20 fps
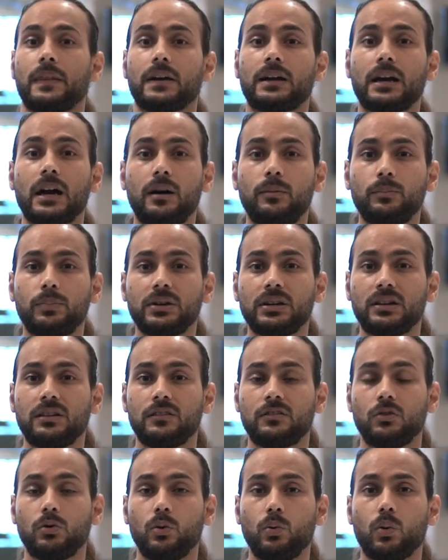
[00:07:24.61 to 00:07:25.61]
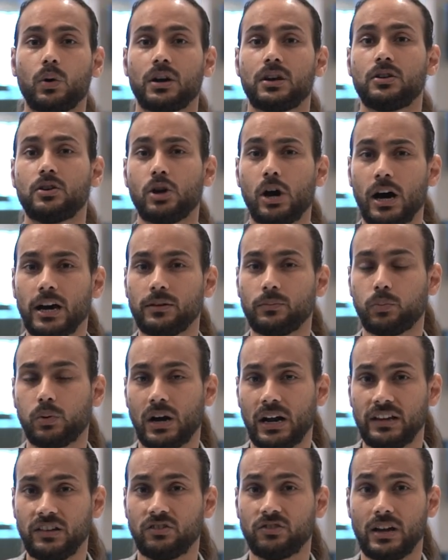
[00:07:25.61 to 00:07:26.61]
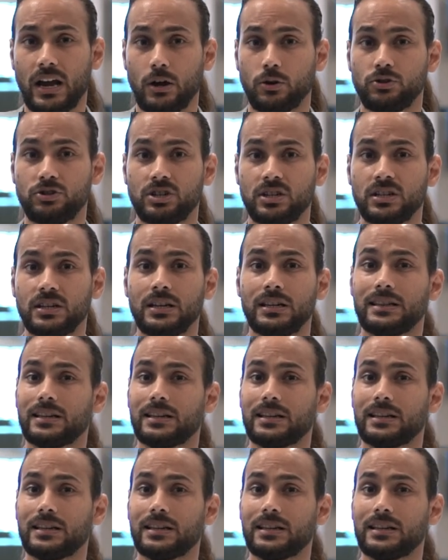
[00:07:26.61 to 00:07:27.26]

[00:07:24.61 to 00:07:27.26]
the companies who were not price gouging